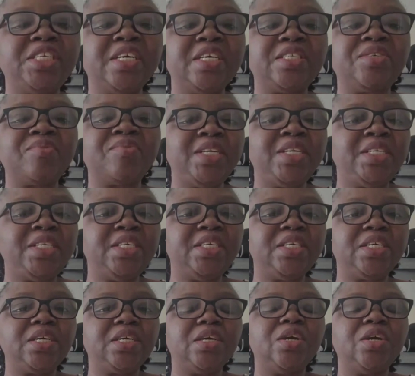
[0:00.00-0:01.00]

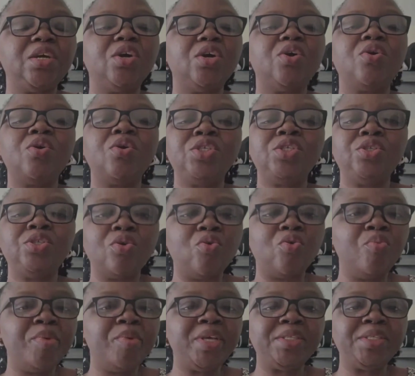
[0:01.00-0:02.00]
credentials ready,
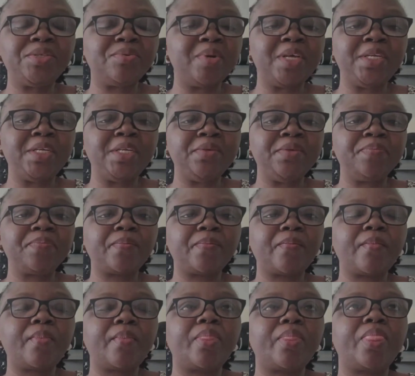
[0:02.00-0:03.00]
all the documents
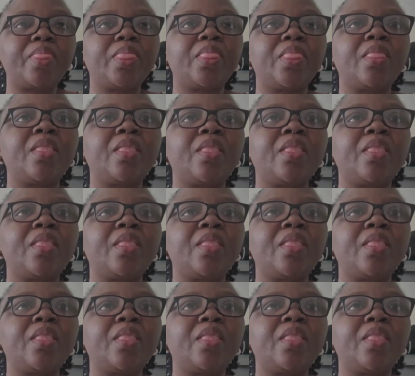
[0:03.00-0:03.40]
ready,